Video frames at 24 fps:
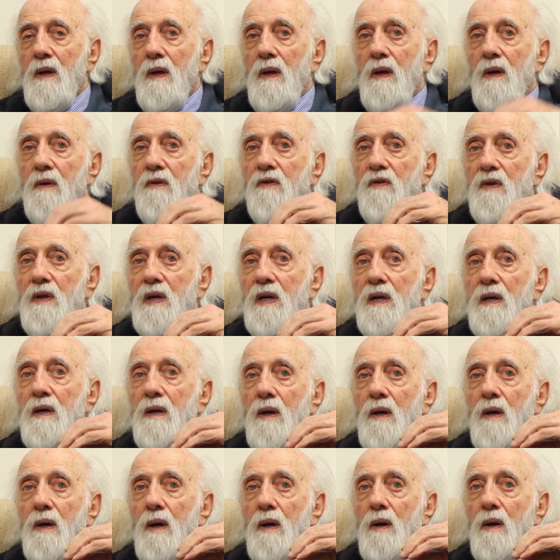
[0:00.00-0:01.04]
is the
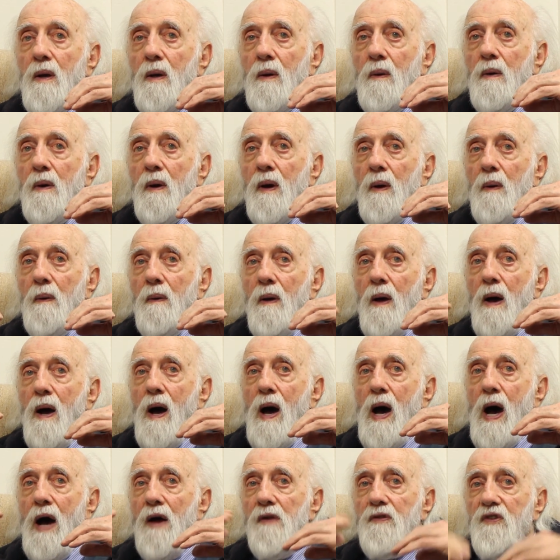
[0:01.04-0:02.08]

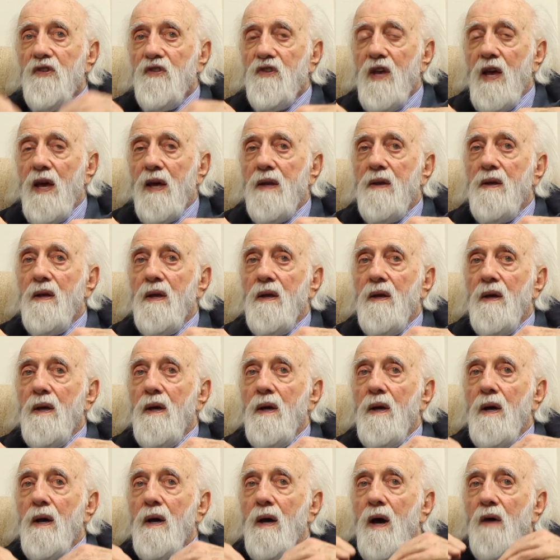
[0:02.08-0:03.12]
onset
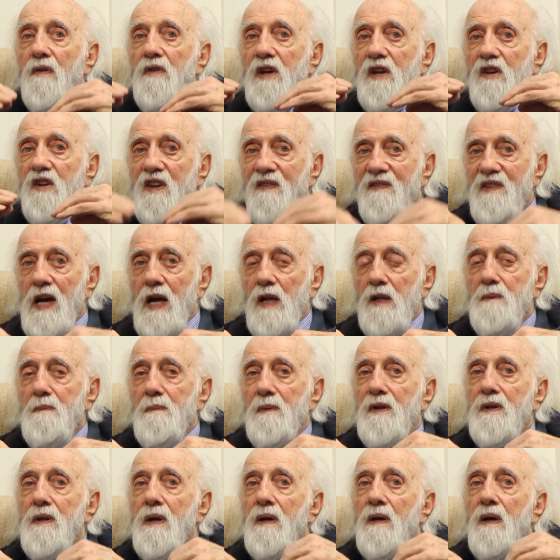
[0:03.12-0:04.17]
of the
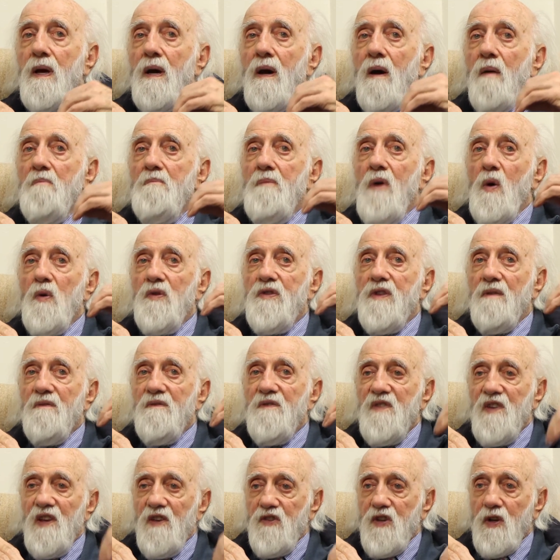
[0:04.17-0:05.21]
development of both the
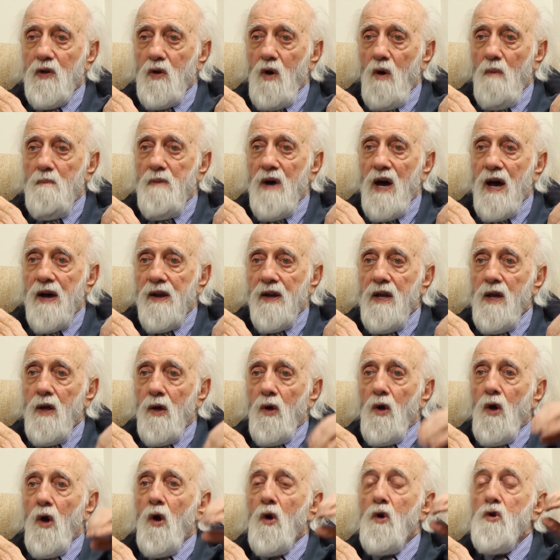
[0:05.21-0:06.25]
physical body
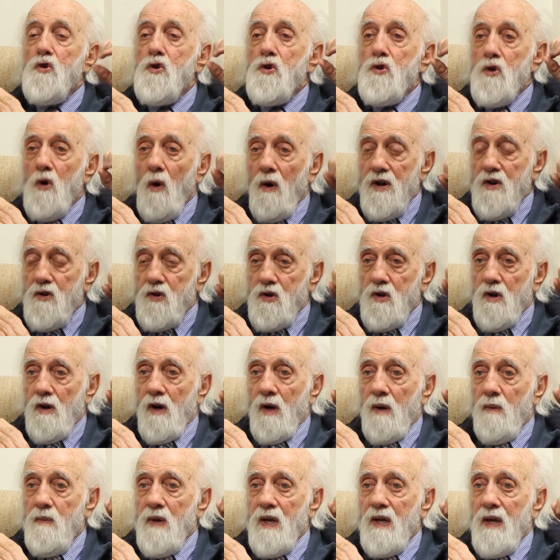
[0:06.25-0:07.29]
short
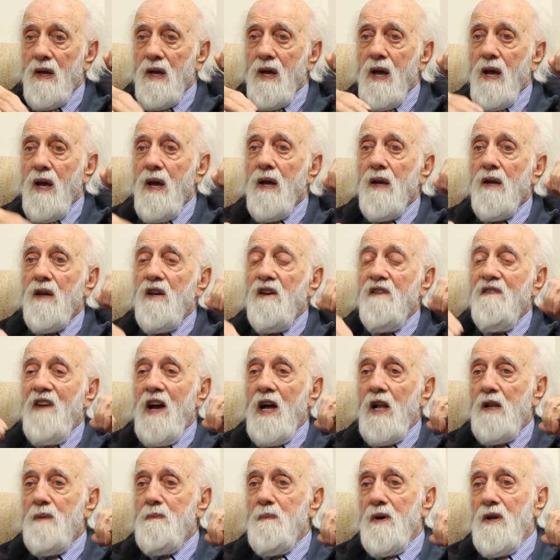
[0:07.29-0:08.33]
term and
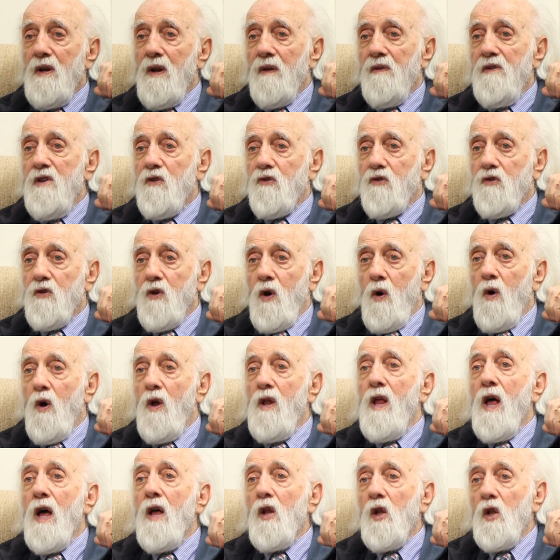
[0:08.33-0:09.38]
development of the
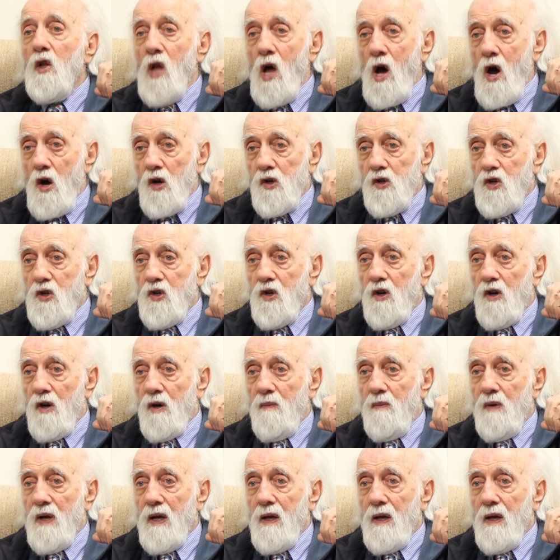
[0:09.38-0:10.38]
soul long term.